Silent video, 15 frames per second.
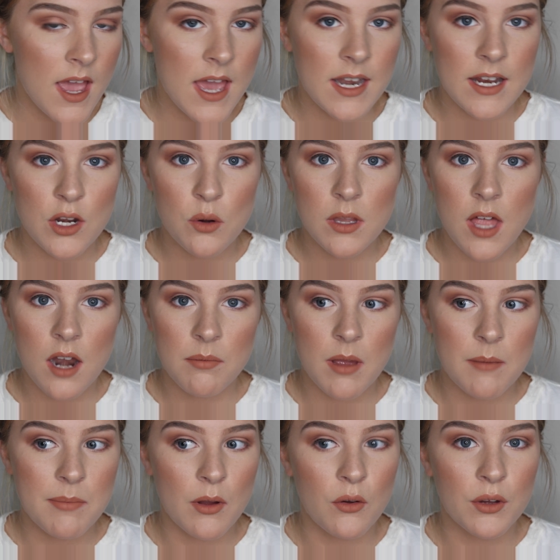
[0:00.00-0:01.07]
and I know a lot of
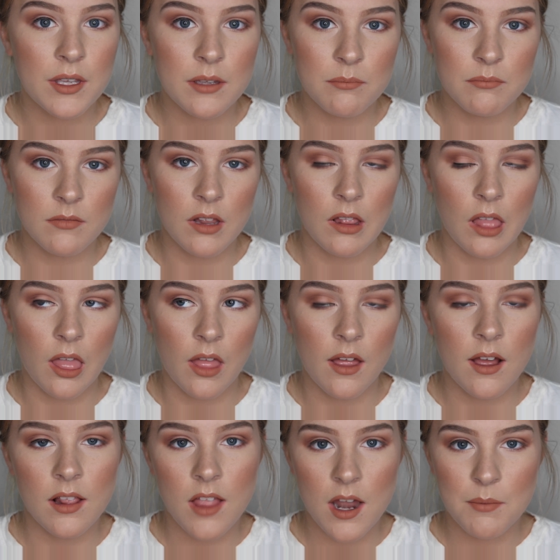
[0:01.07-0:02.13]

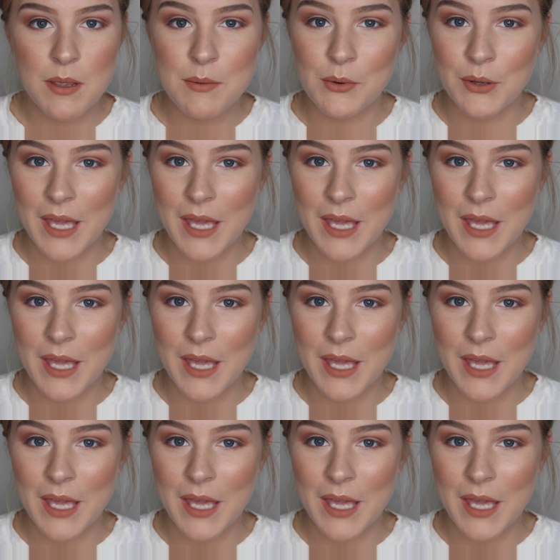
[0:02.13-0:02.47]
people